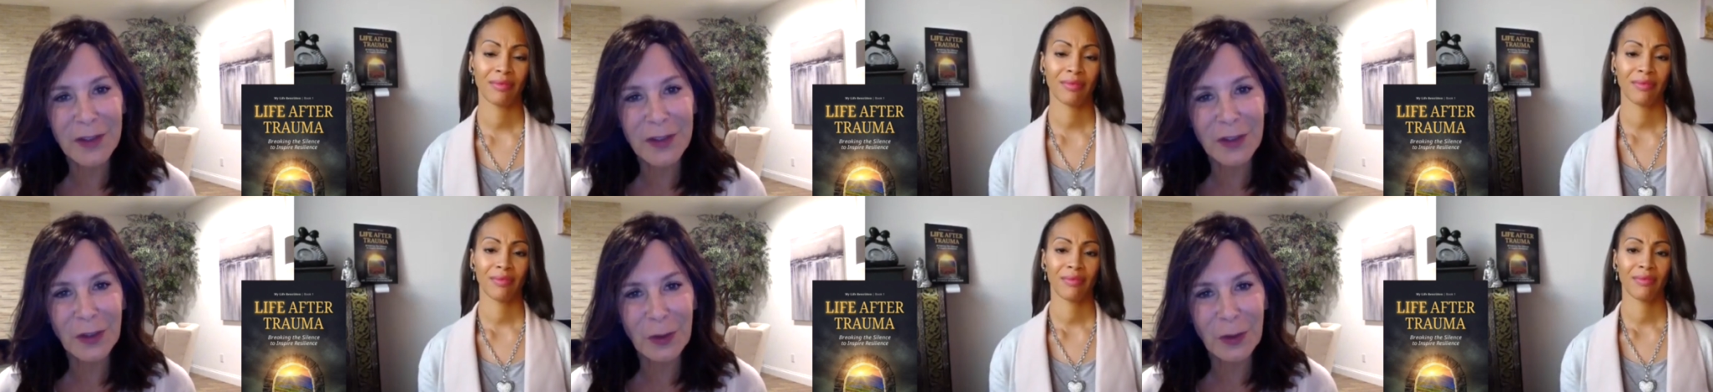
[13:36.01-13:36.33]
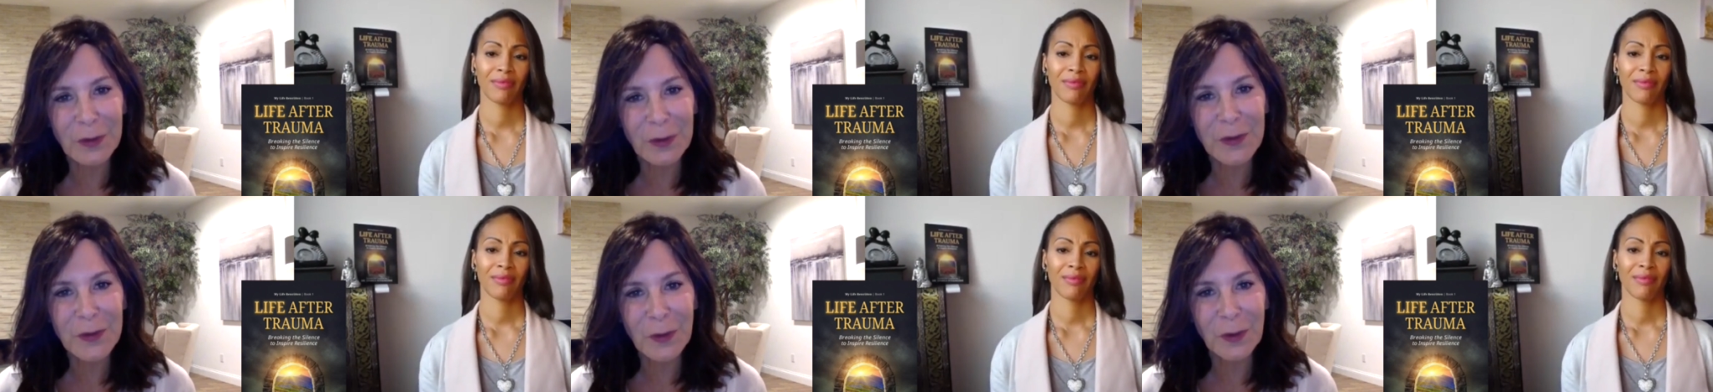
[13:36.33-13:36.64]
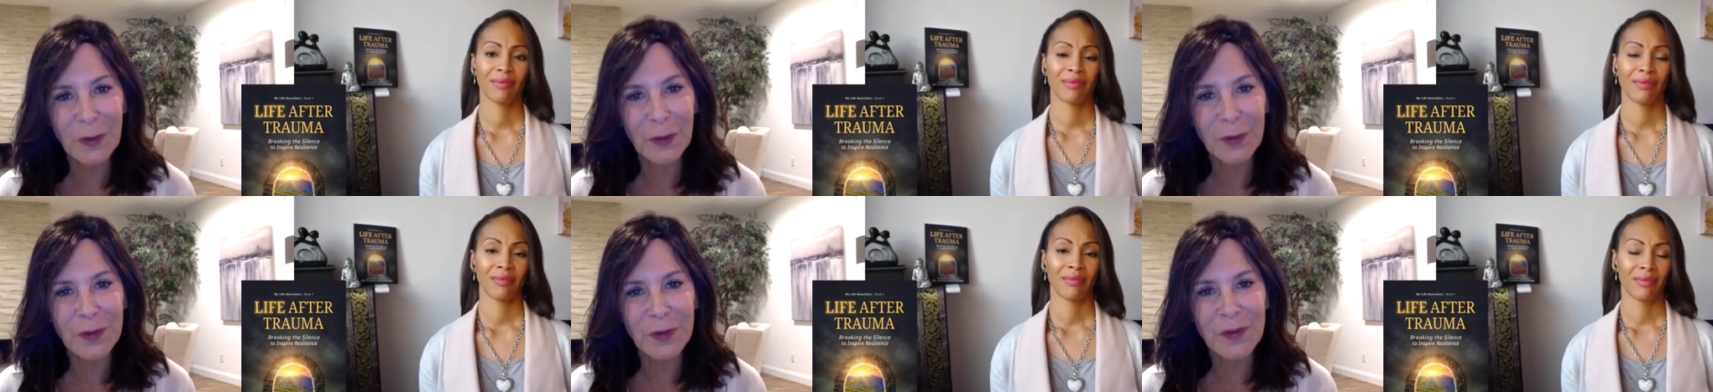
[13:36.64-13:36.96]
Speaker 1: you know, so
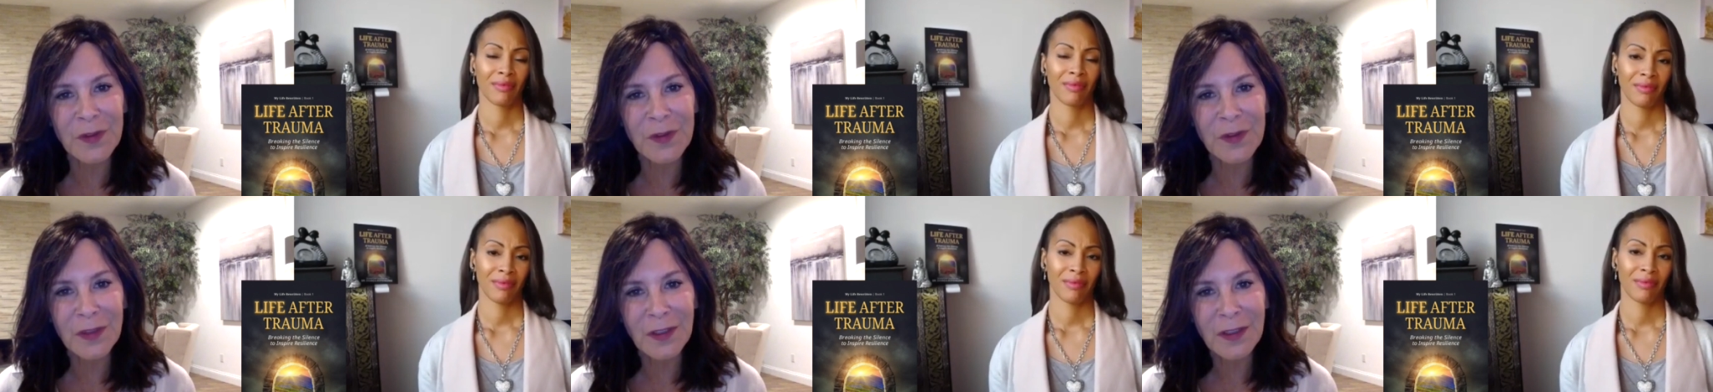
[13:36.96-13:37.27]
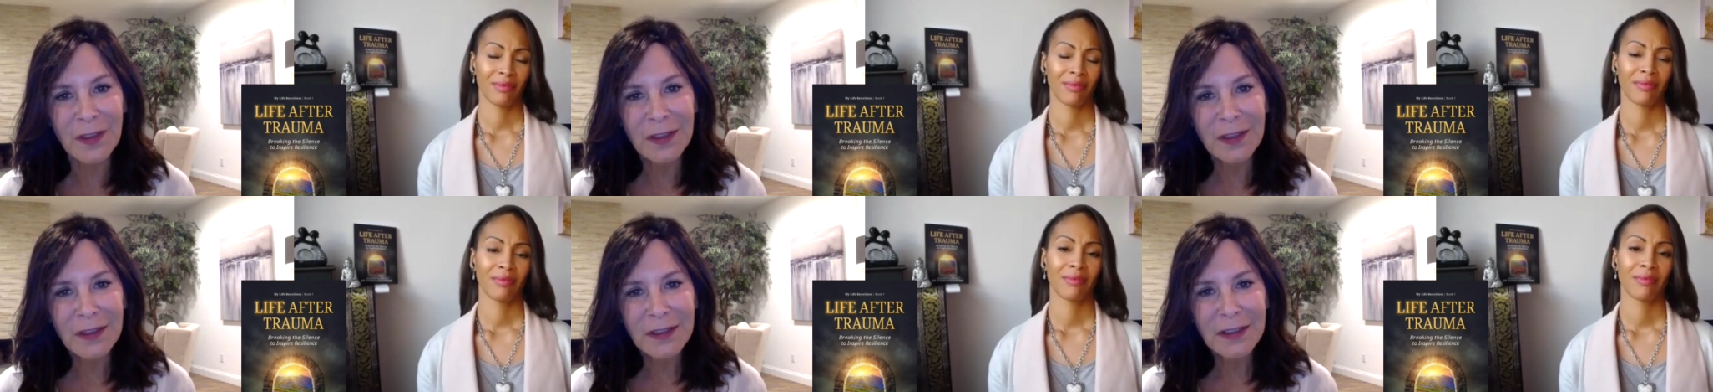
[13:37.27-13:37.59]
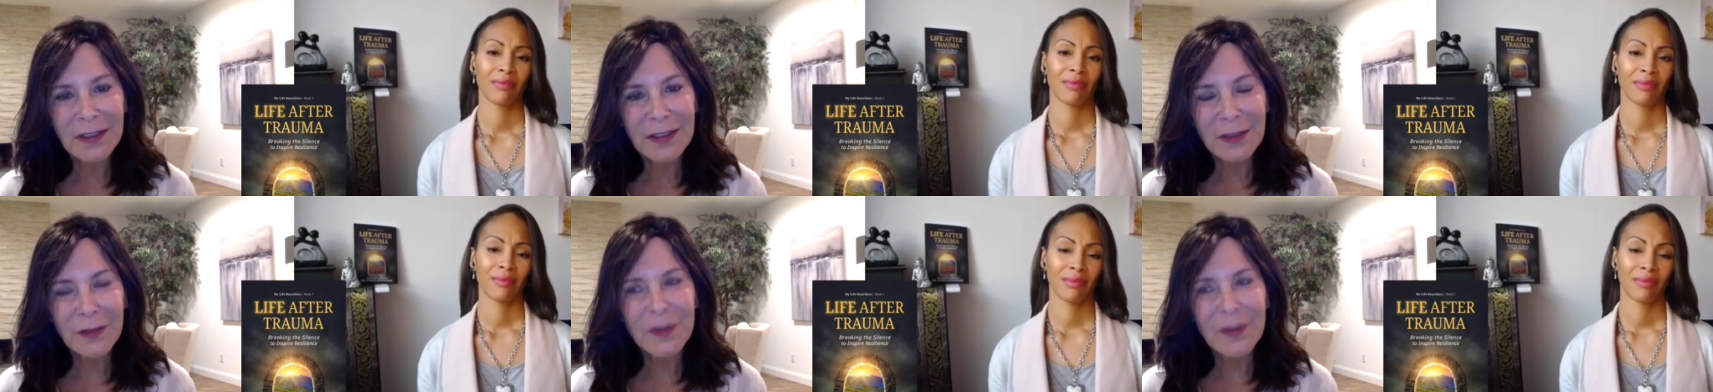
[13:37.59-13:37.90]
it was
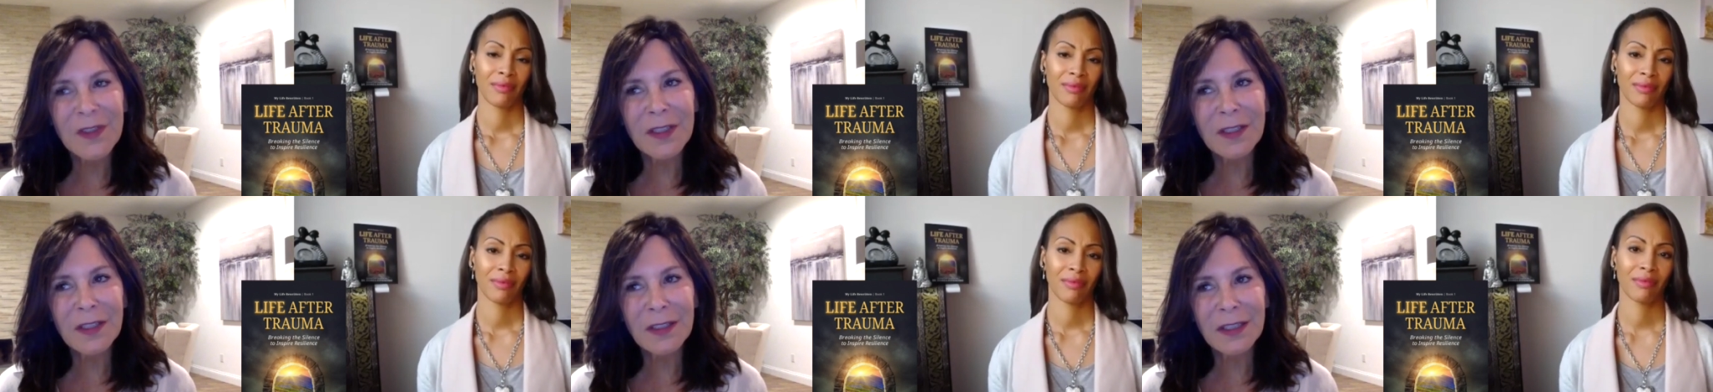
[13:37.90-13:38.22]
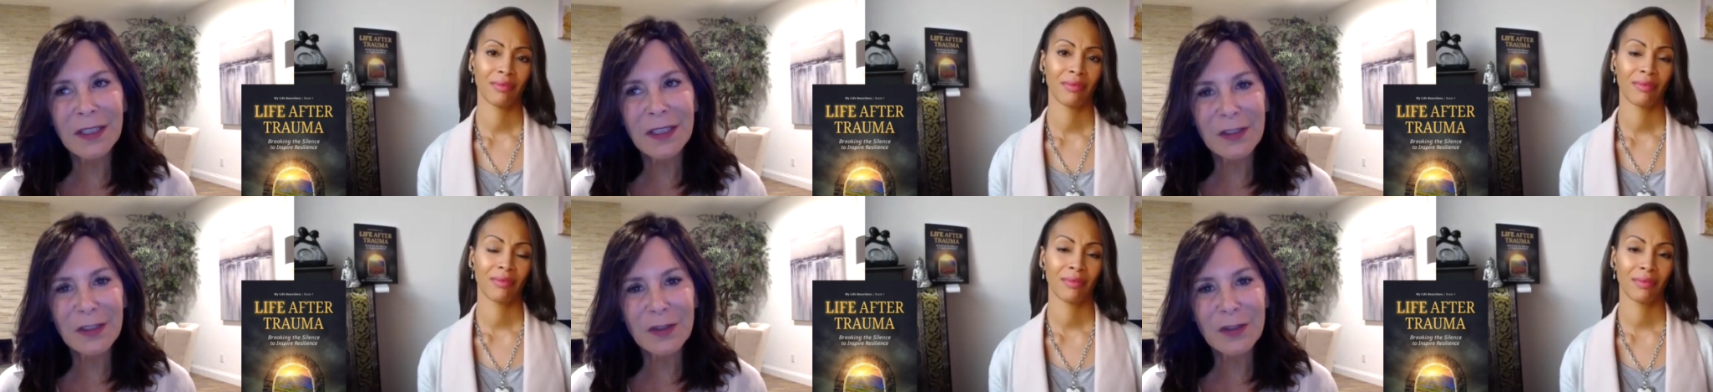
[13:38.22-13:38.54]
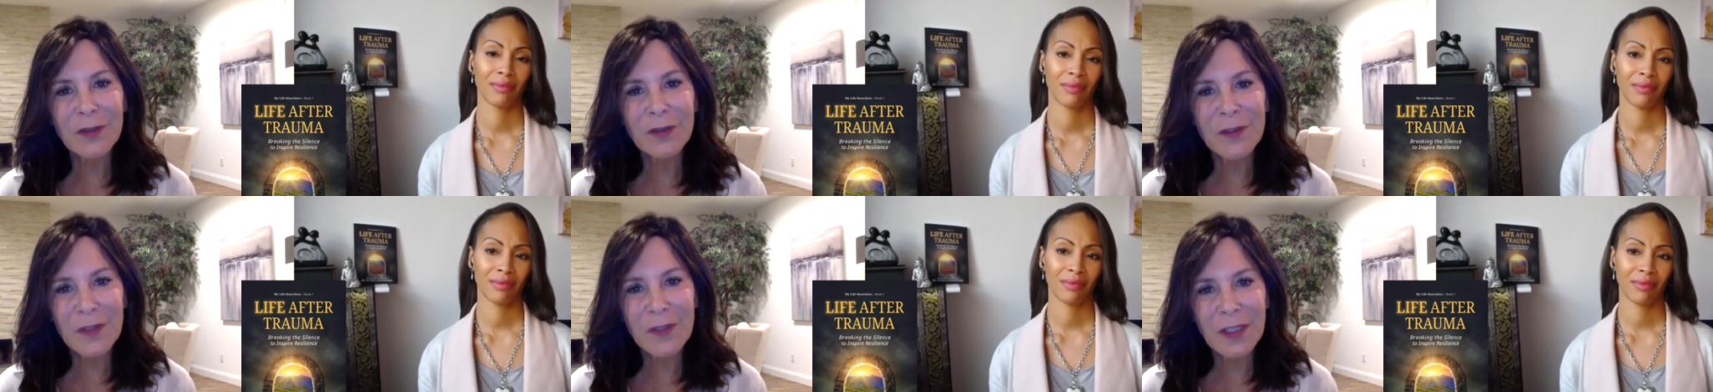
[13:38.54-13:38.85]
an
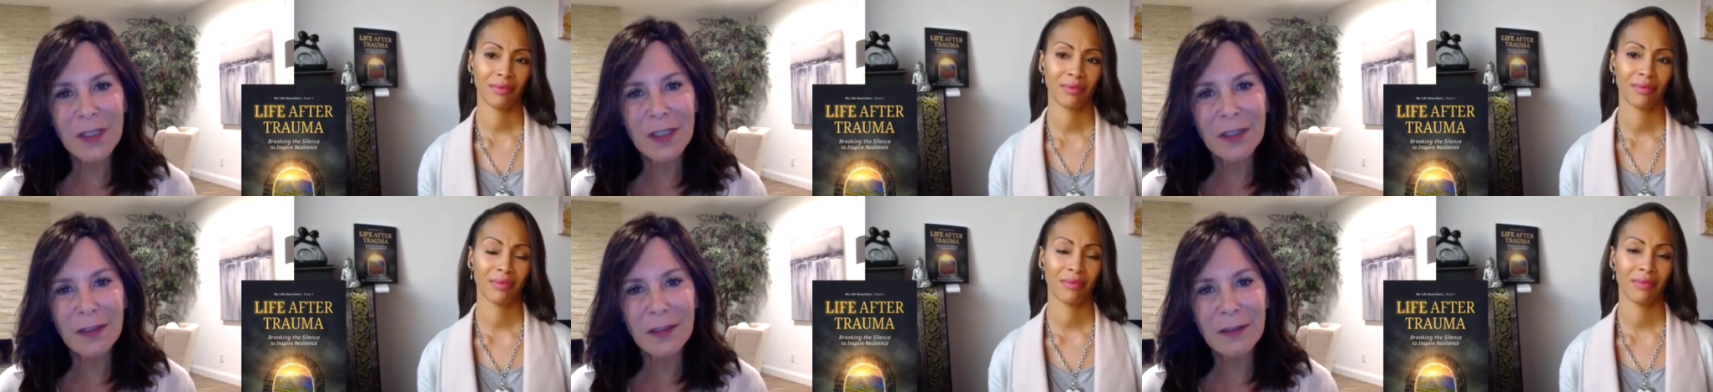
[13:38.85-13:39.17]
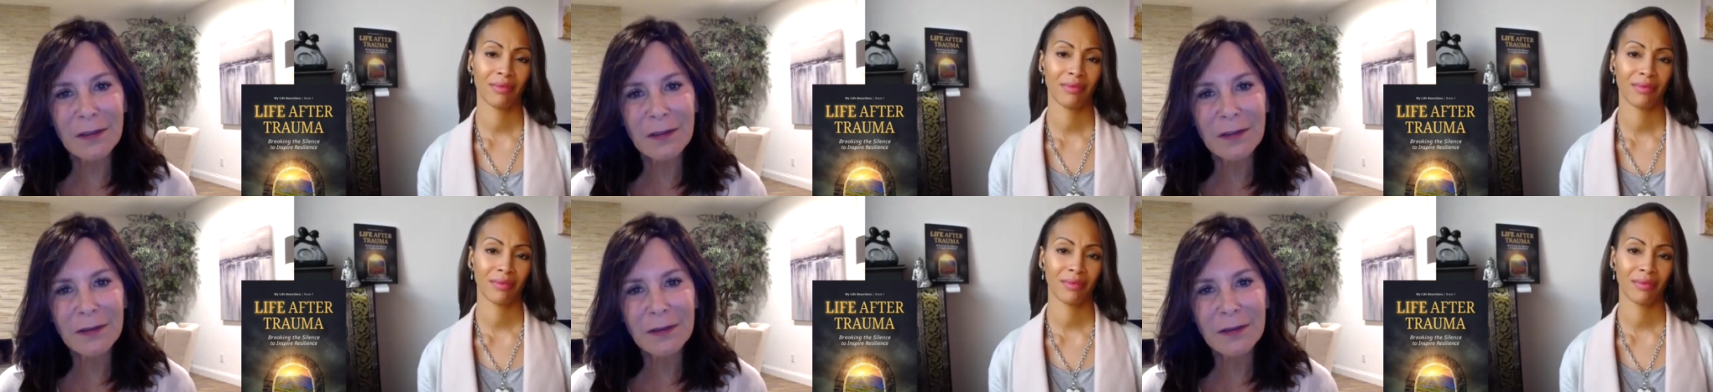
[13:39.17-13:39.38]
interesting